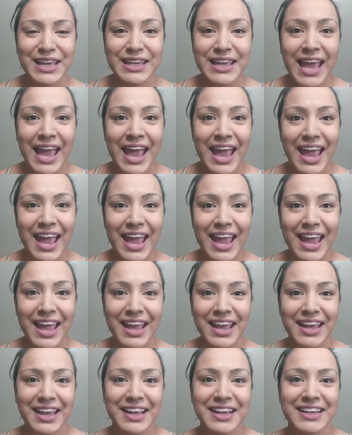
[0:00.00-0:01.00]

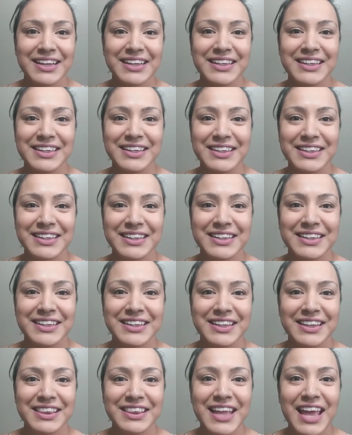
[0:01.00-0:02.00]
Yay!
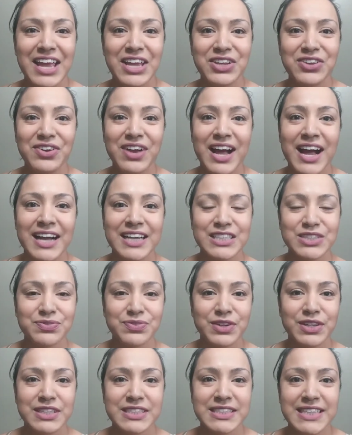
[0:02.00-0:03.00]
Thank you guys
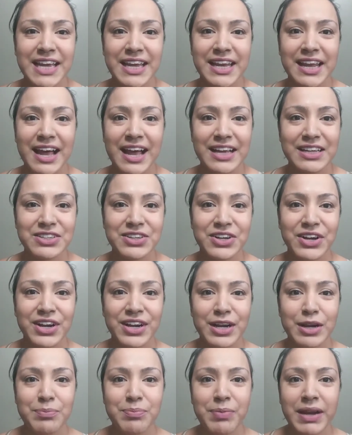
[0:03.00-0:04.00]
for saying hi to
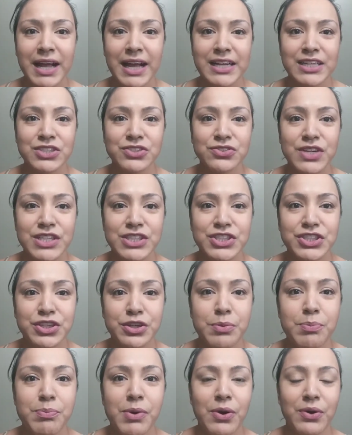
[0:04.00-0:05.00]
her, but I trust
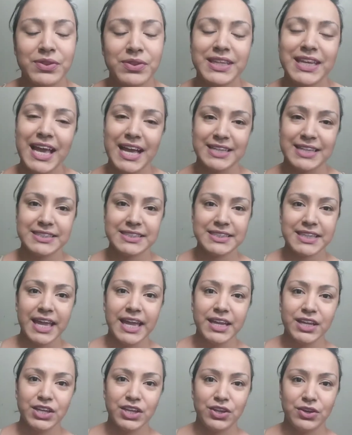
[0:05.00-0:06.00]
you both. Yes,
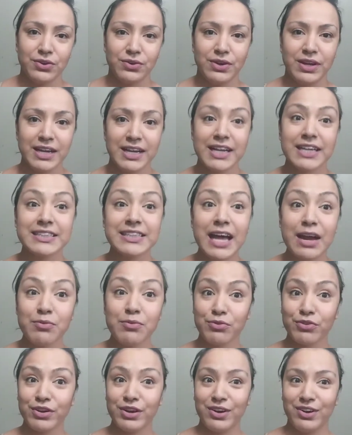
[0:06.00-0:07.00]
thank you. Because I'm
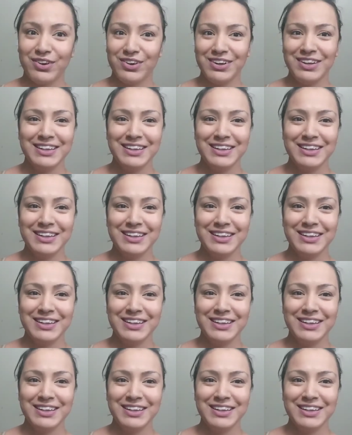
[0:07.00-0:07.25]
real.